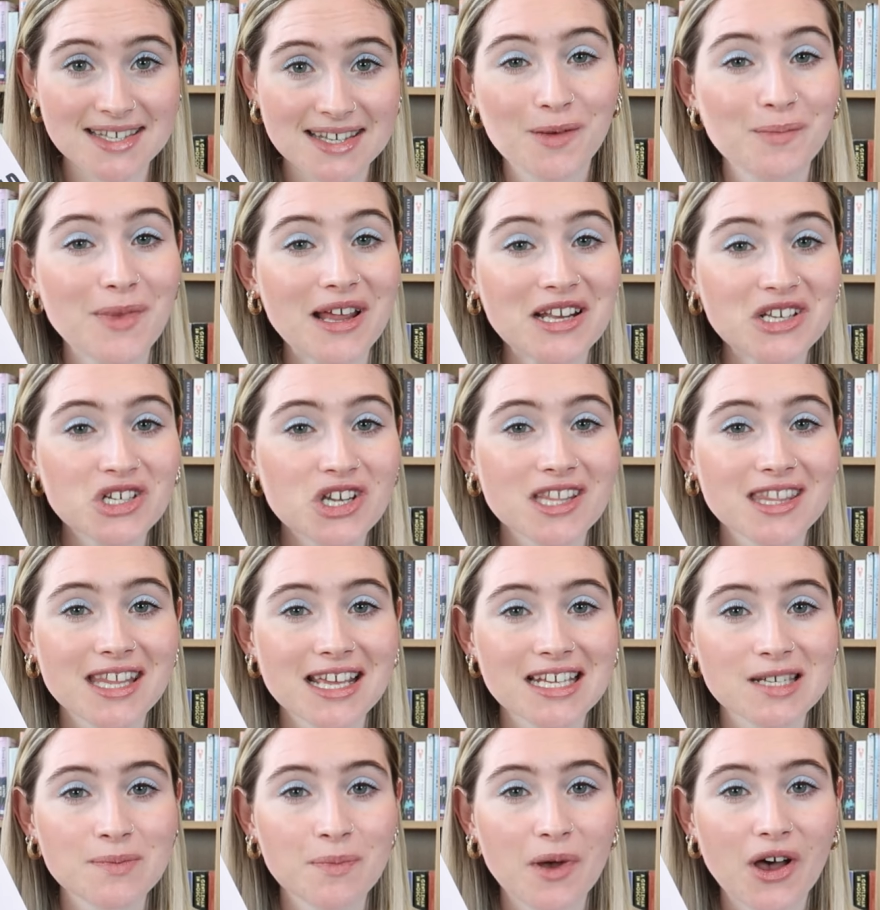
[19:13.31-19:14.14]
I mentioned
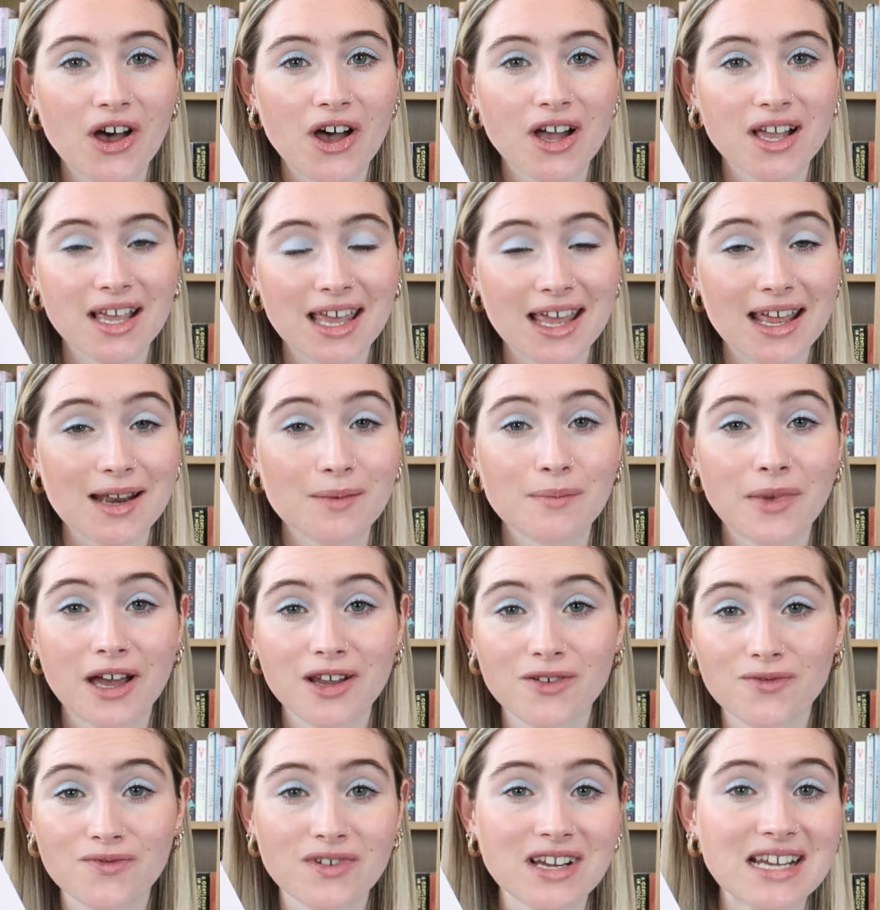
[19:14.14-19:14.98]
this book in
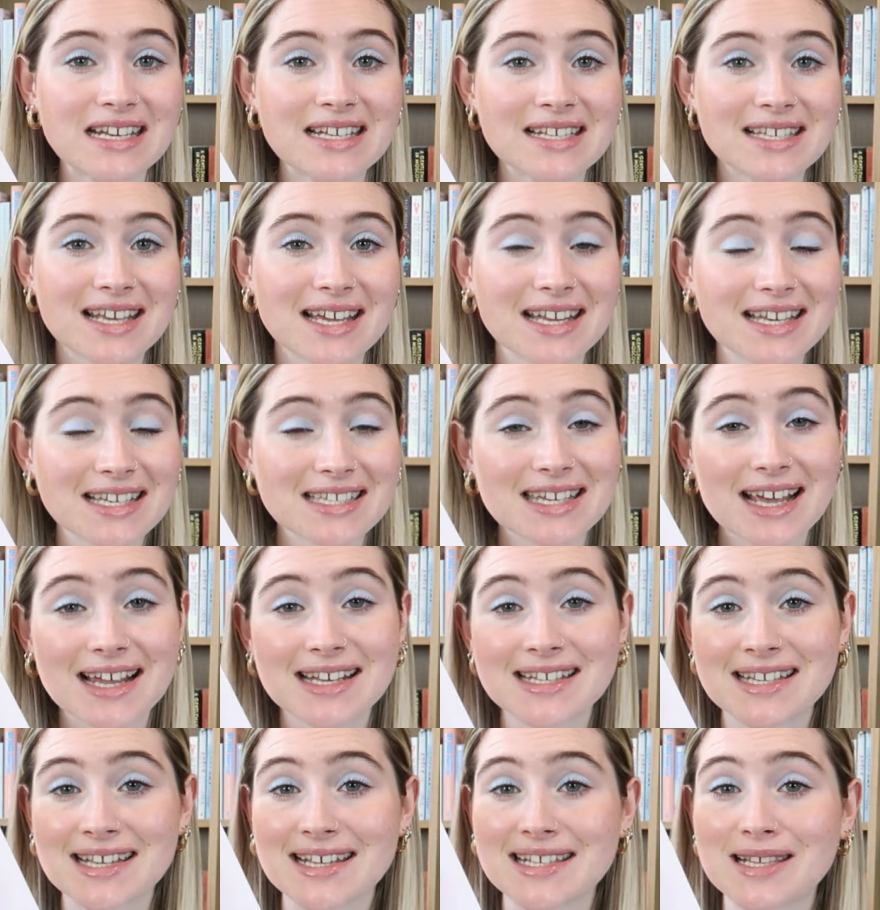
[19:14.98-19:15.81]
my recent
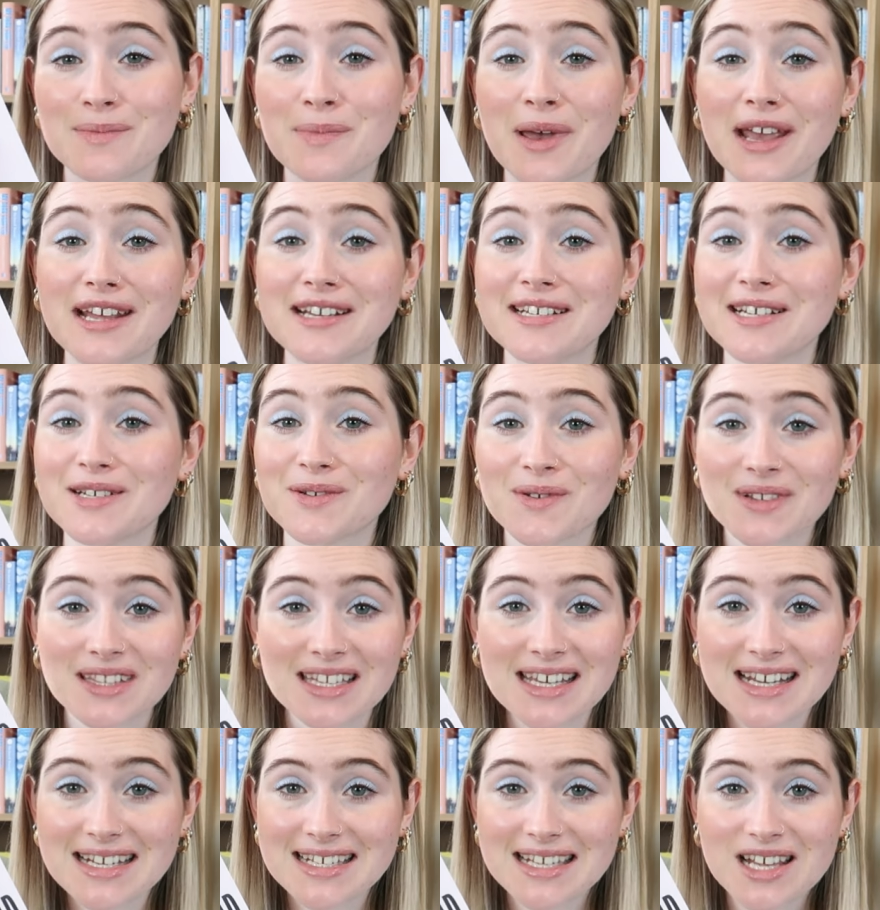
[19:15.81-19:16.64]
anticipated
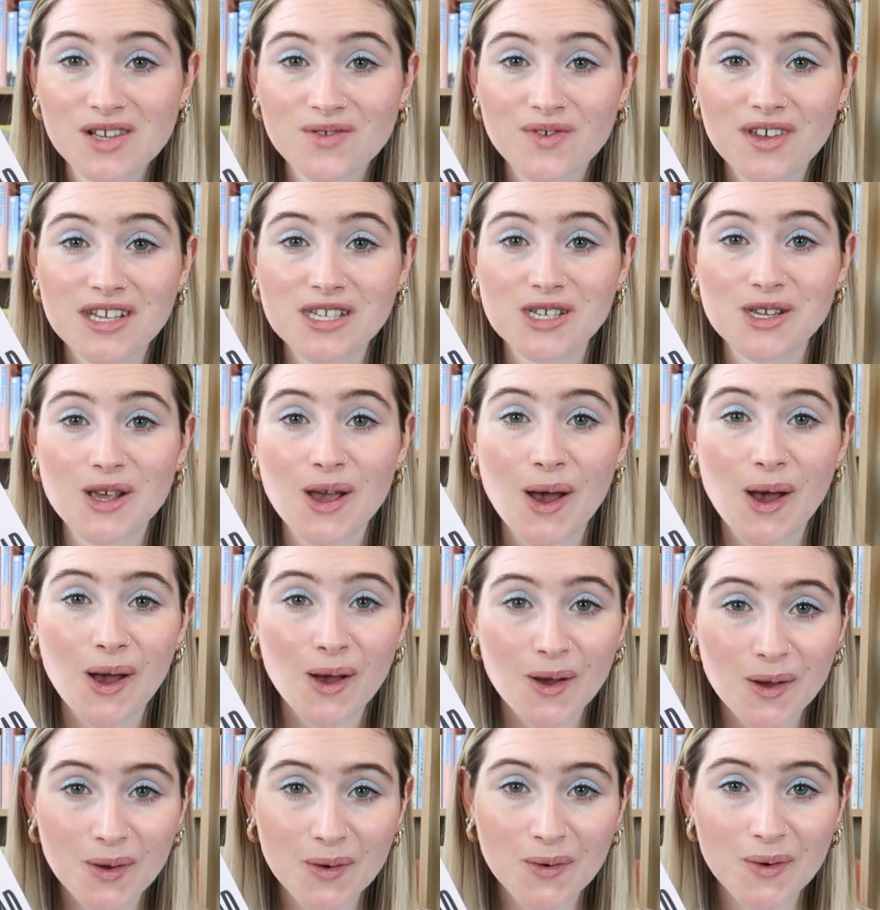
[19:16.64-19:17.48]
releases
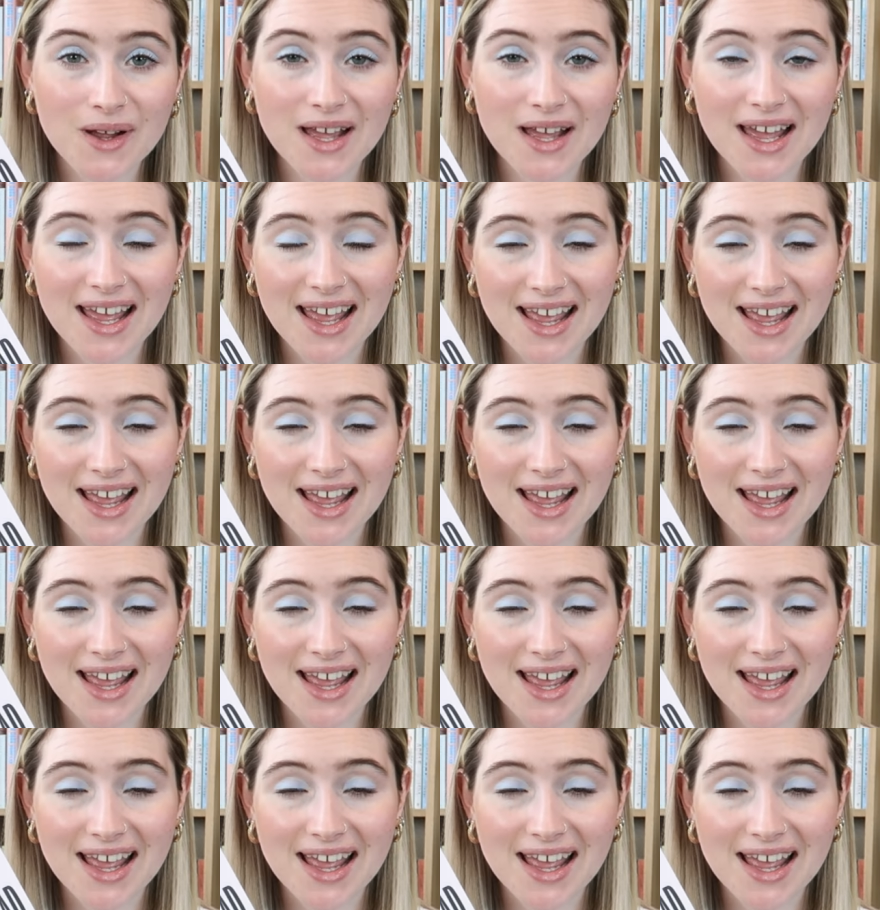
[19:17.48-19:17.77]
video.